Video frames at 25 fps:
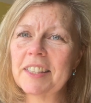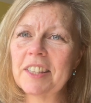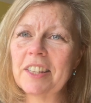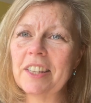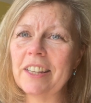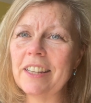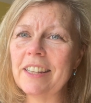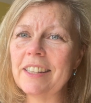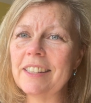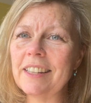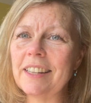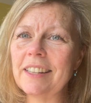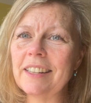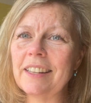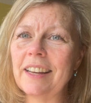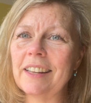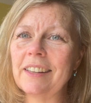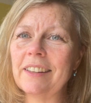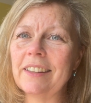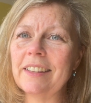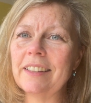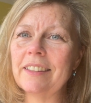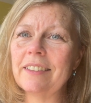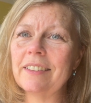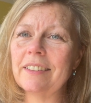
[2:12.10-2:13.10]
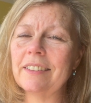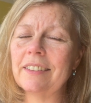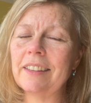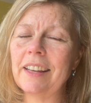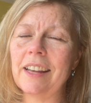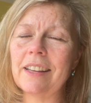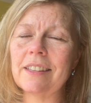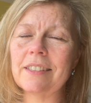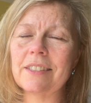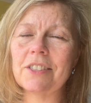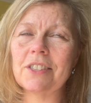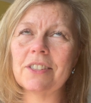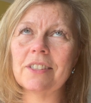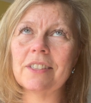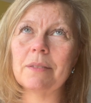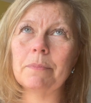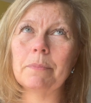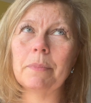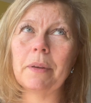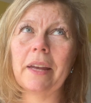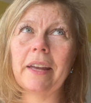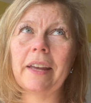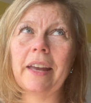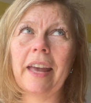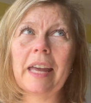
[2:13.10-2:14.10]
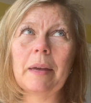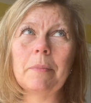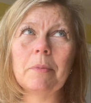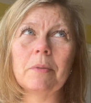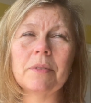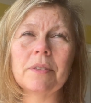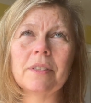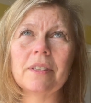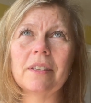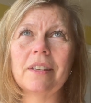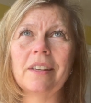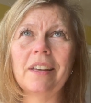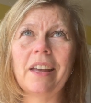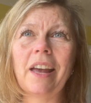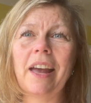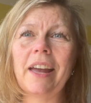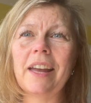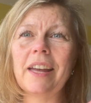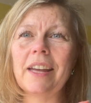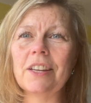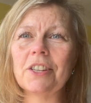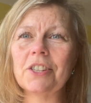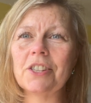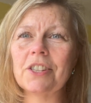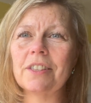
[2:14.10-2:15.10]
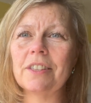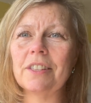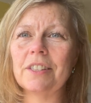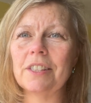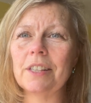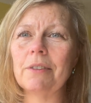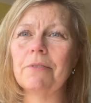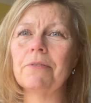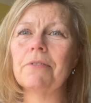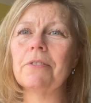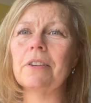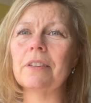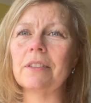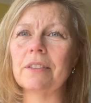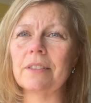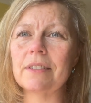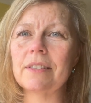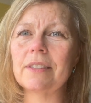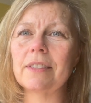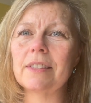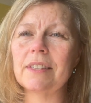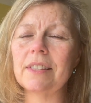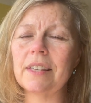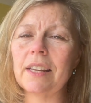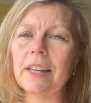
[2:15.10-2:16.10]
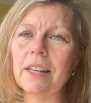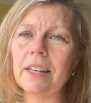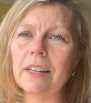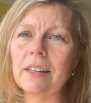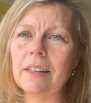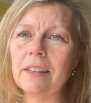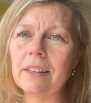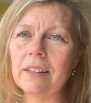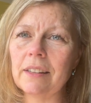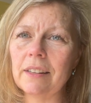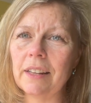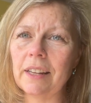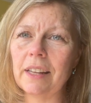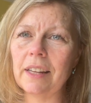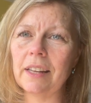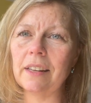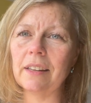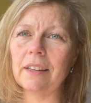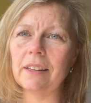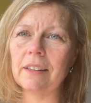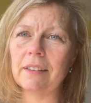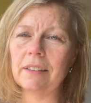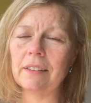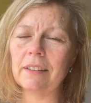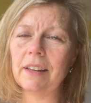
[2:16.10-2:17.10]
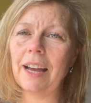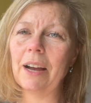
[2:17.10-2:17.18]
good, and I guess just being able to gauge the difference in